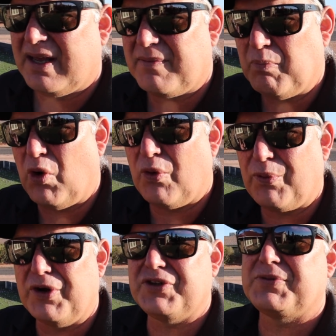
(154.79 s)
more
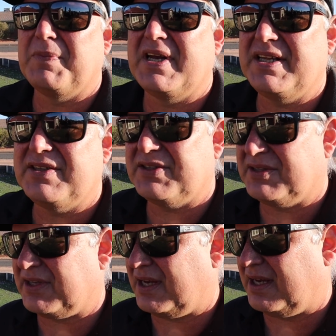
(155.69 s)
roots
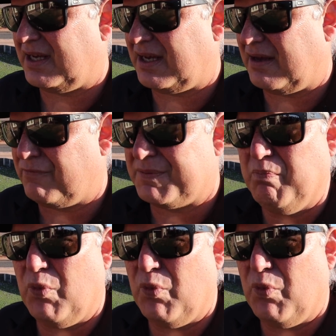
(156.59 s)
means a